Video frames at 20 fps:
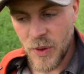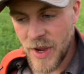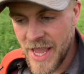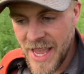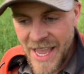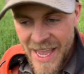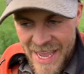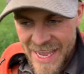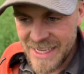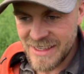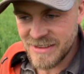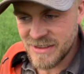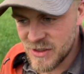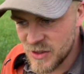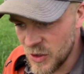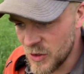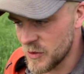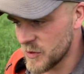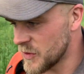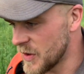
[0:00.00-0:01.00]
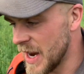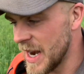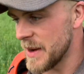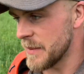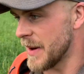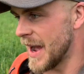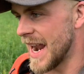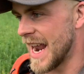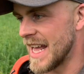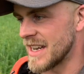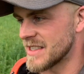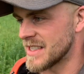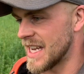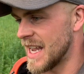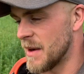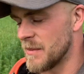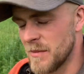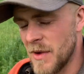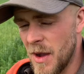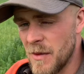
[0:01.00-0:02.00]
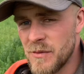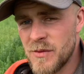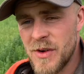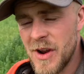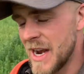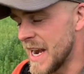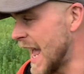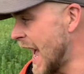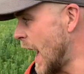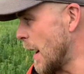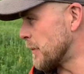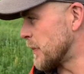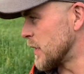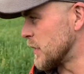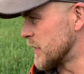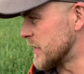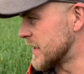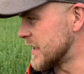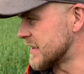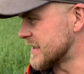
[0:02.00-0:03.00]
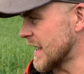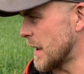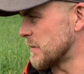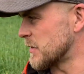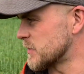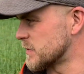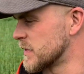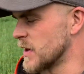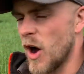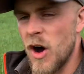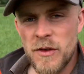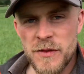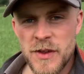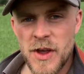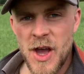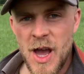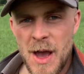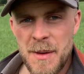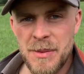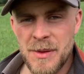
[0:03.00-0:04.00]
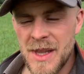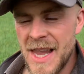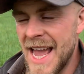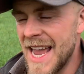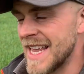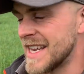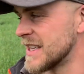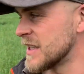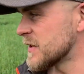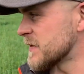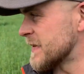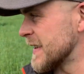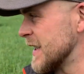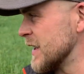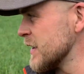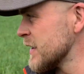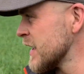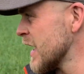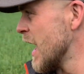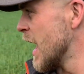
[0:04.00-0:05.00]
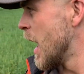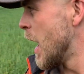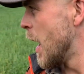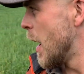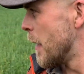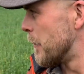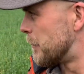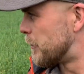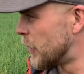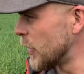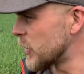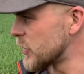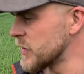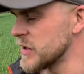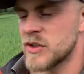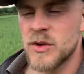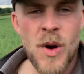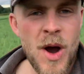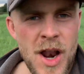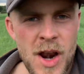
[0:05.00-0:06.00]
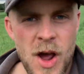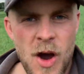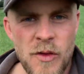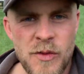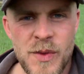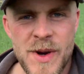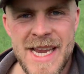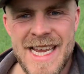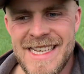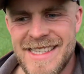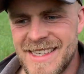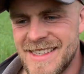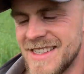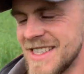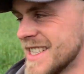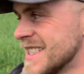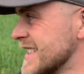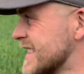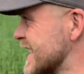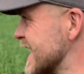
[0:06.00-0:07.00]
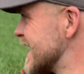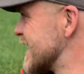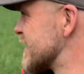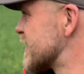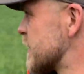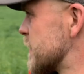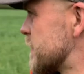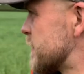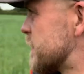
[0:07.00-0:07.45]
here. It's done really well, actually. I'm really happy with the establishment of the Herbal Ley in this field, but there is quite a lot of weeds. As you can see, there's